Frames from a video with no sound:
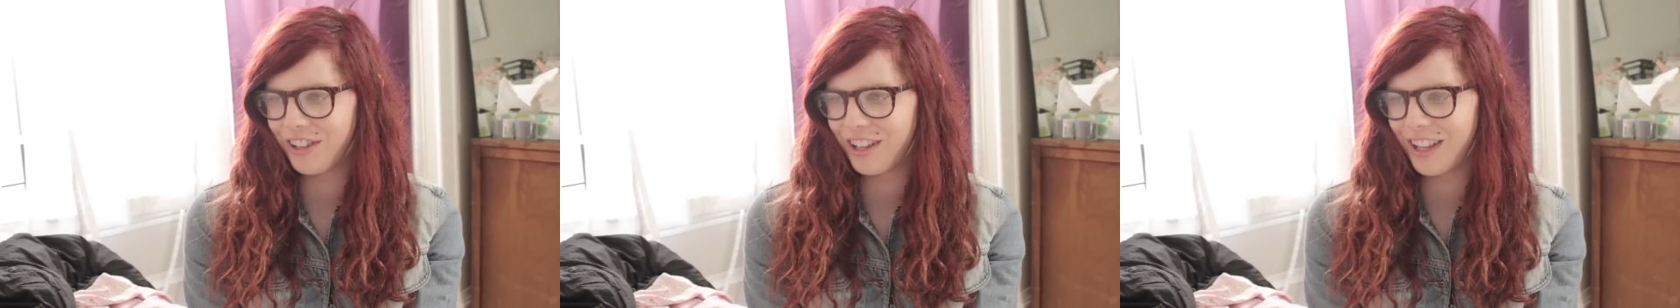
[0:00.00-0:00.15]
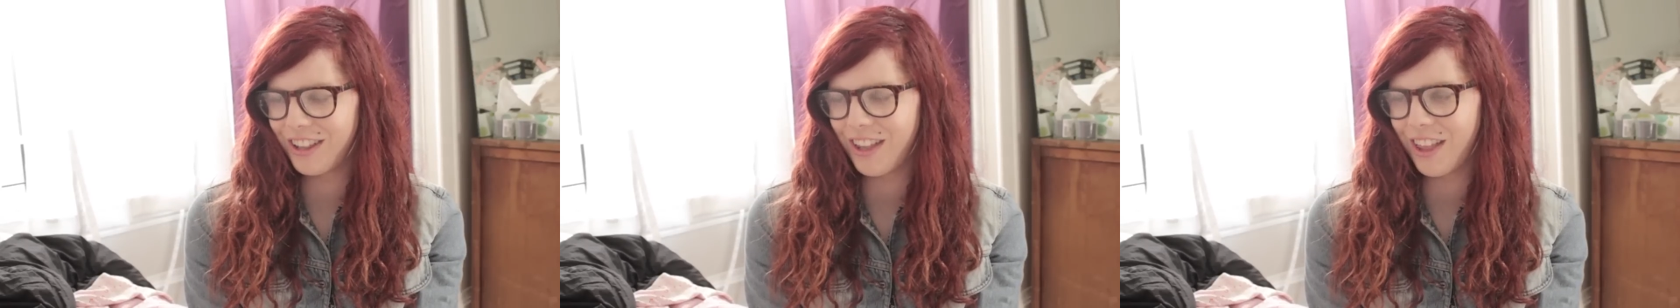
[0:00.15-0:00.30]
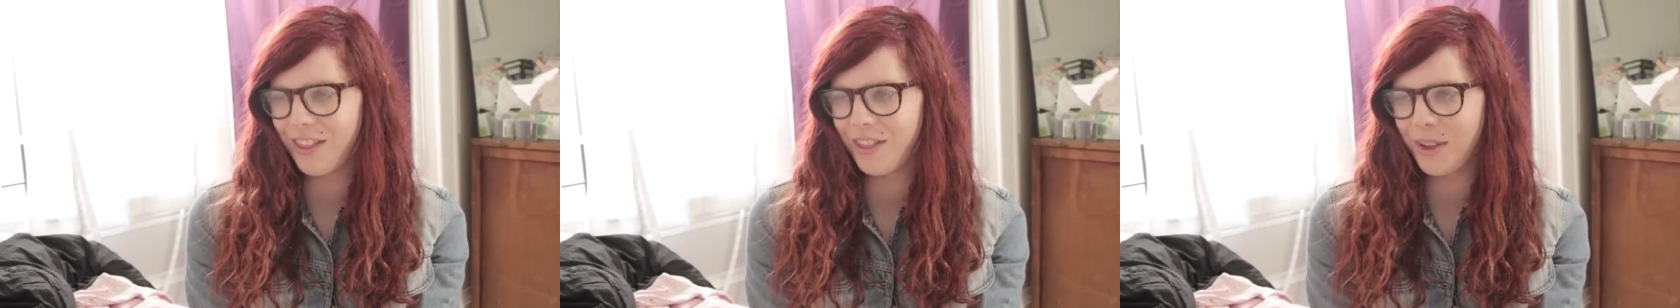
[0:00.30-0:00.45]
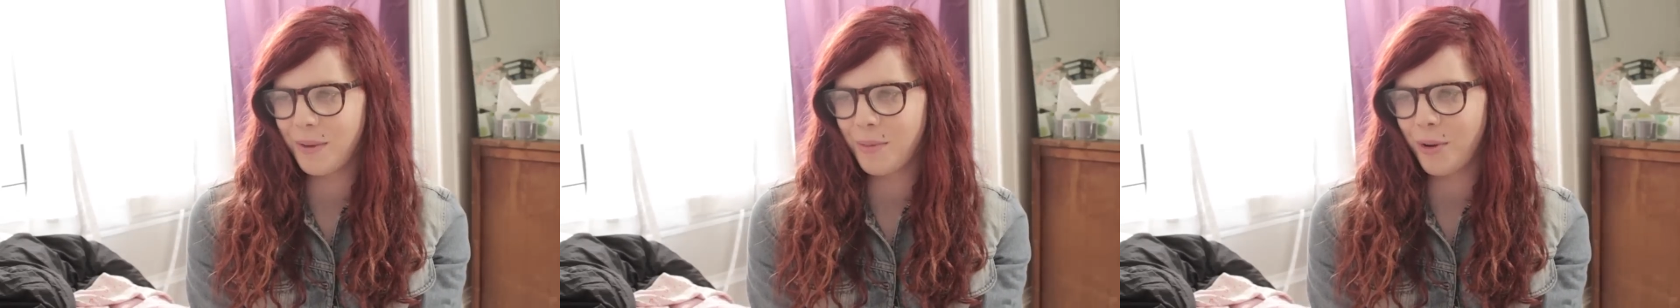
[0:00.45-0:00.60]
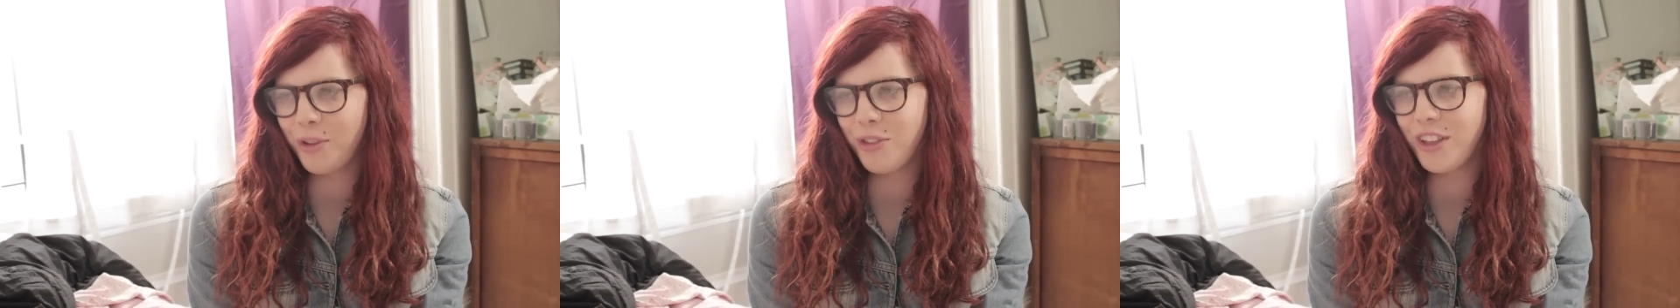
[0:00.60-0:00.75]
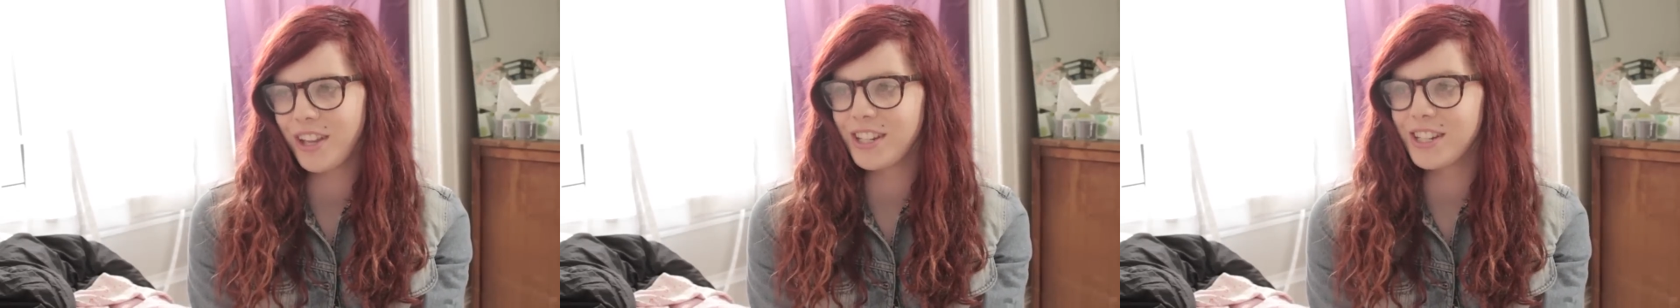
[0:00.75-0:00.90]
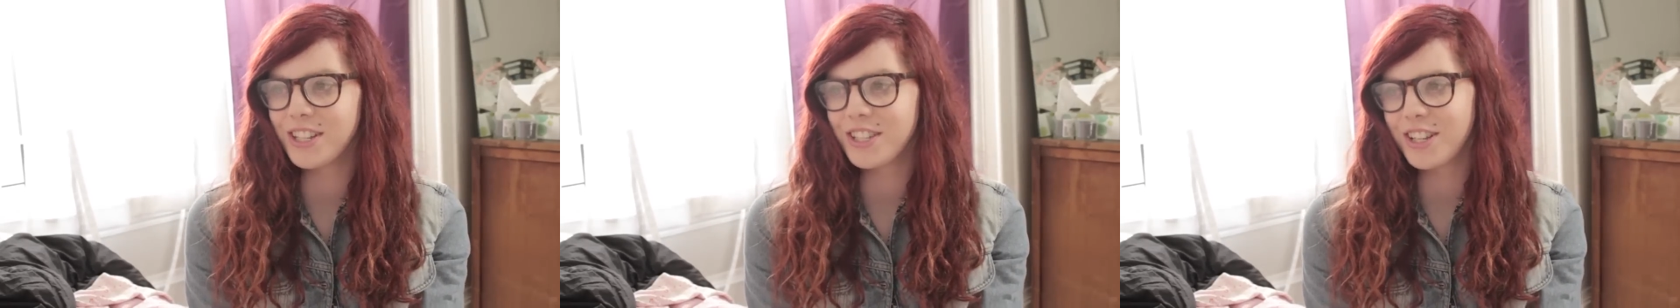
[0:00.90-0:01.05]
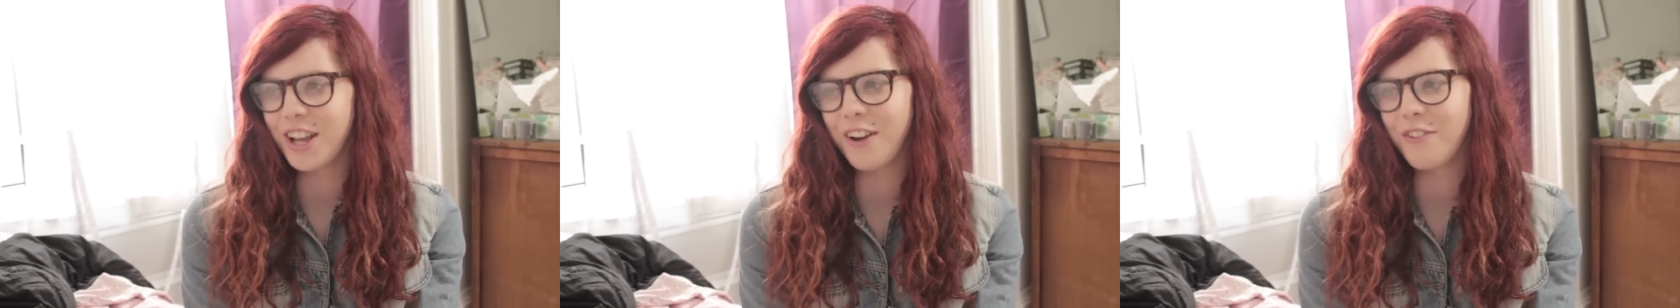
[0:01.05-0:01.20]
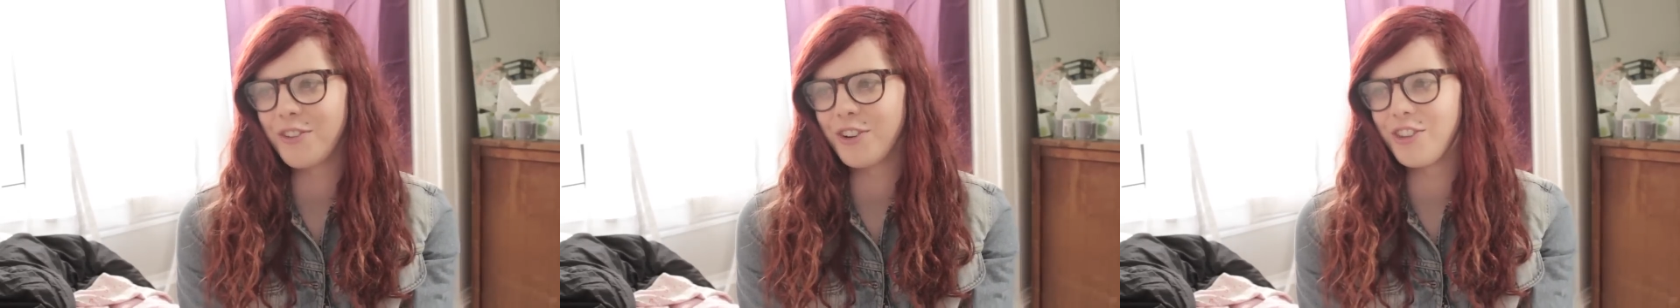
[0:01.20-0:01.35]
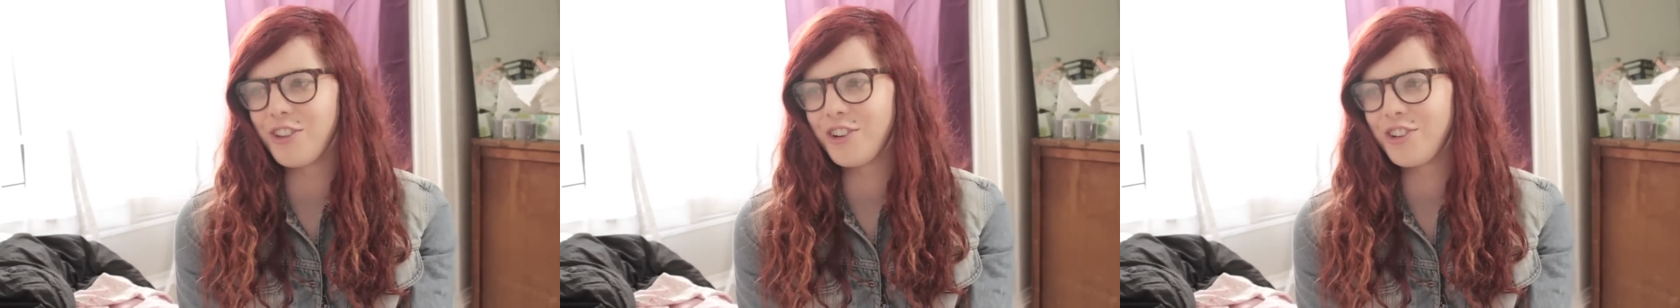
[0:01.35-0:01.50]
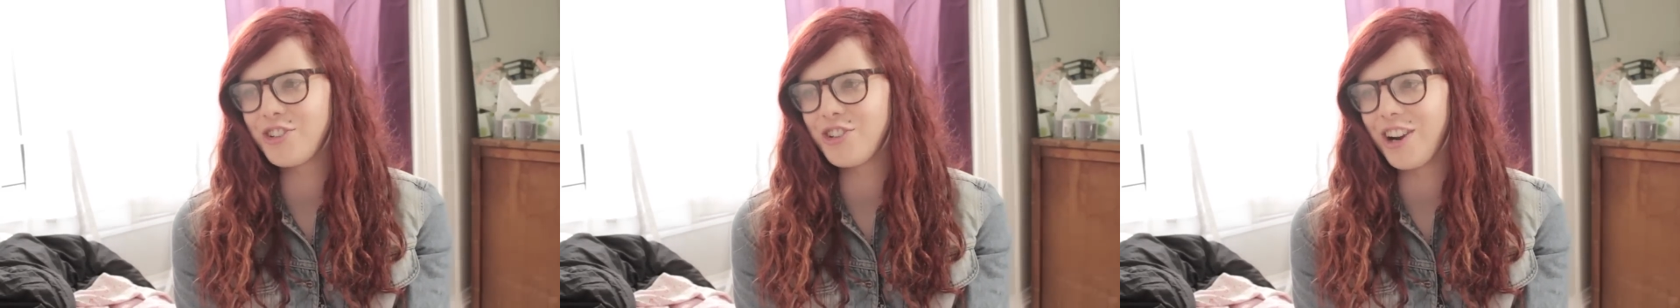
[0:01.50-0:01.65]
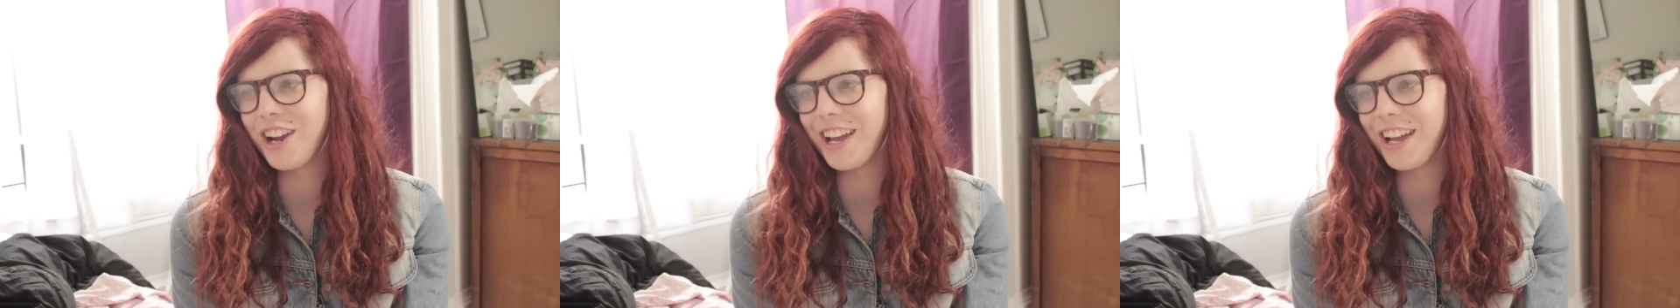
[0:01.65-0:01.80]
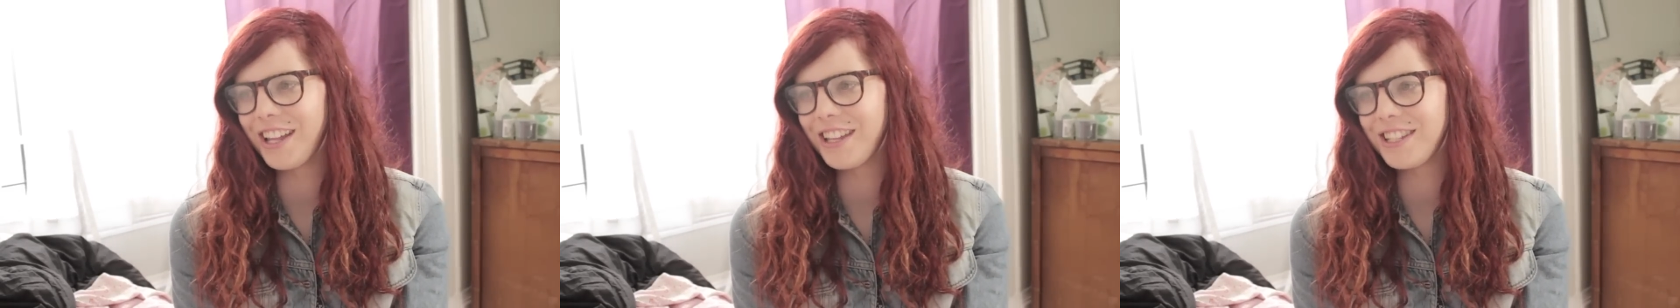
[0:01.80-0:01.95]
and then they both like discover they're
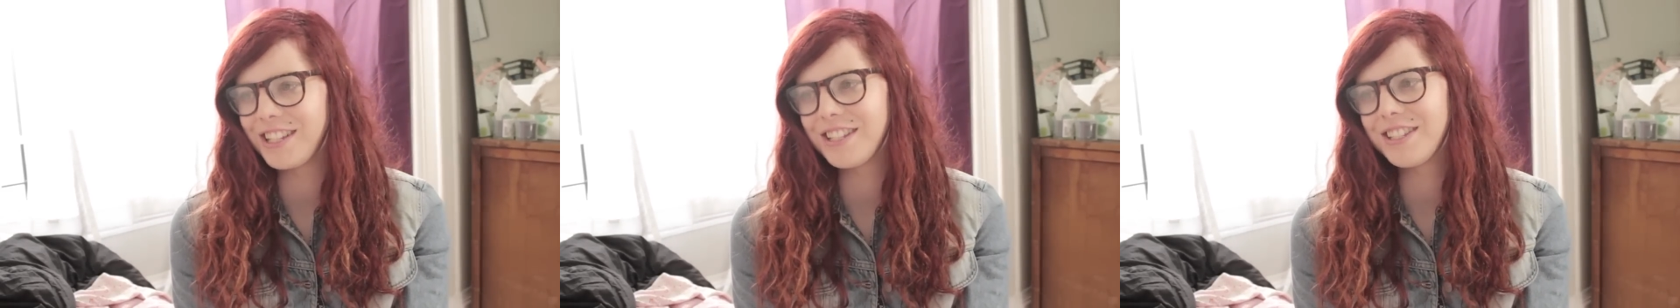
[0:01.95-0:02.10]
trans.